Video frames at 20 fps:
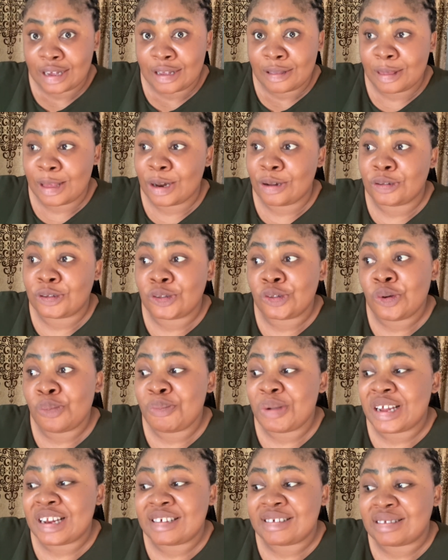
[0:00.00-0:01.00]
there is no
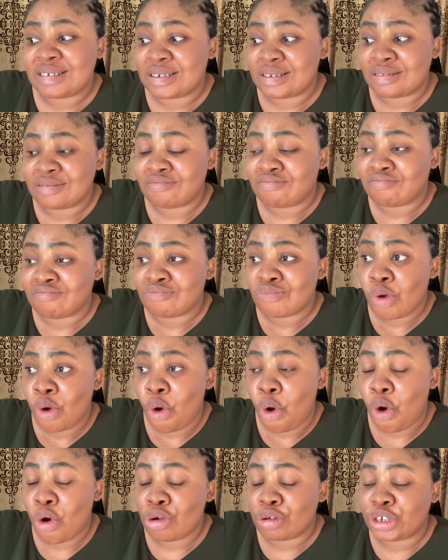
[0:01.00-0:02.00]
medicine
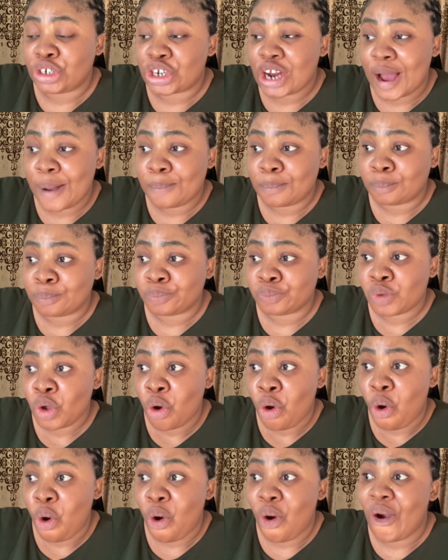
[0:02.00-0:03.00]
or charm
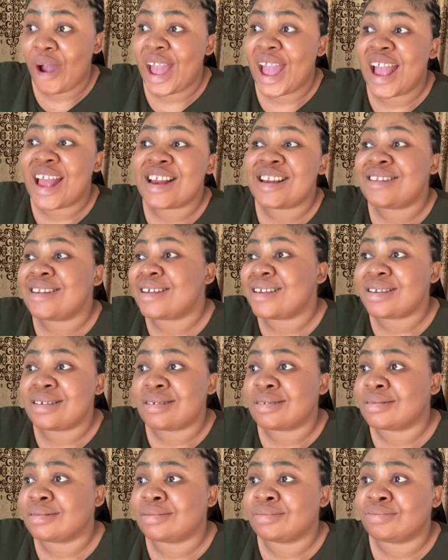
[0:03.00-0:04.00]
or any
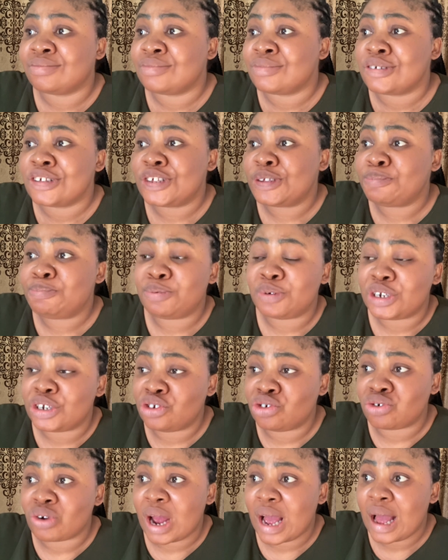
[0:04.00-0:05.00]

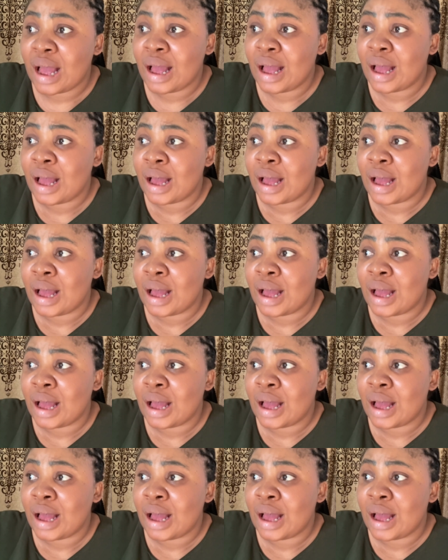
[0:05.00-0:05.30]
spiritual